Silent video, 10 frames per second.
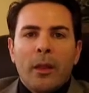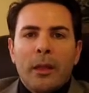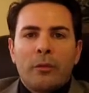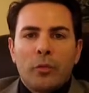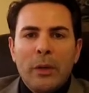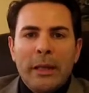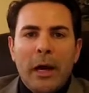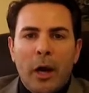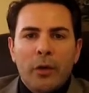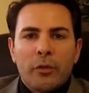It's really
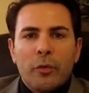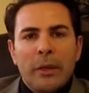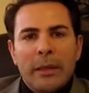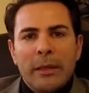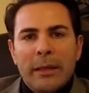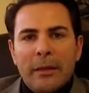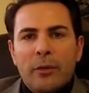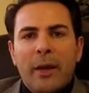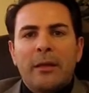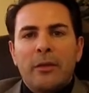hard to really get
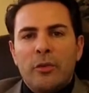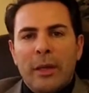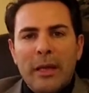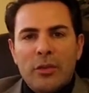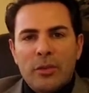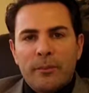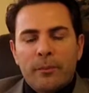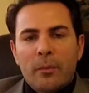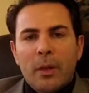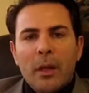the right education.
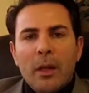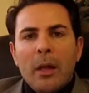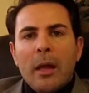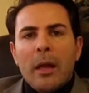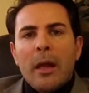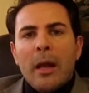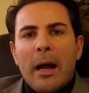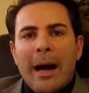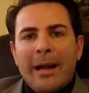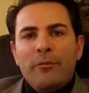
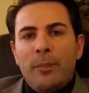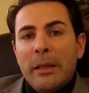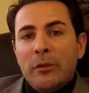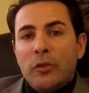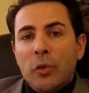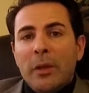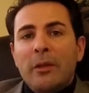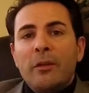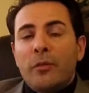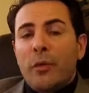I've been doing
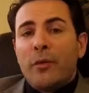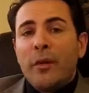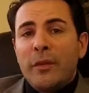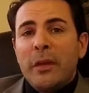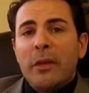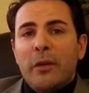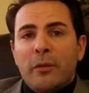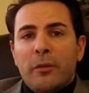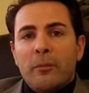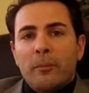this for 15
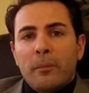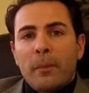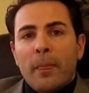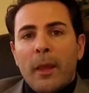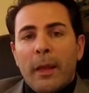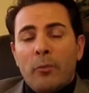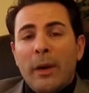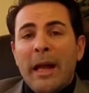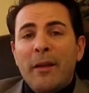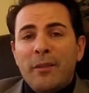years. And
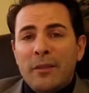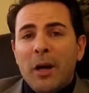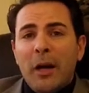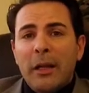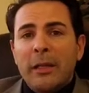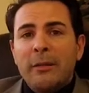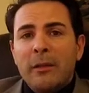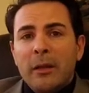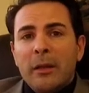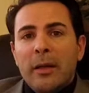when I started,
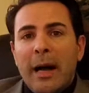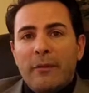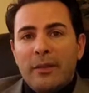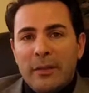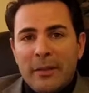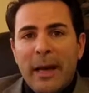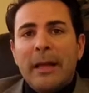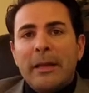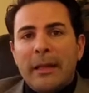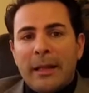I've
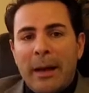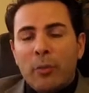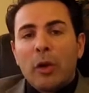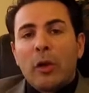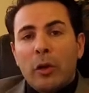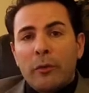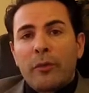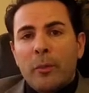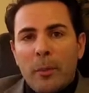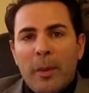decided that I'm going to learn
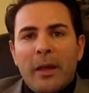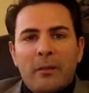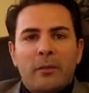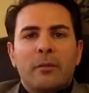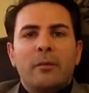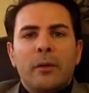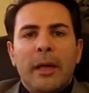from the best.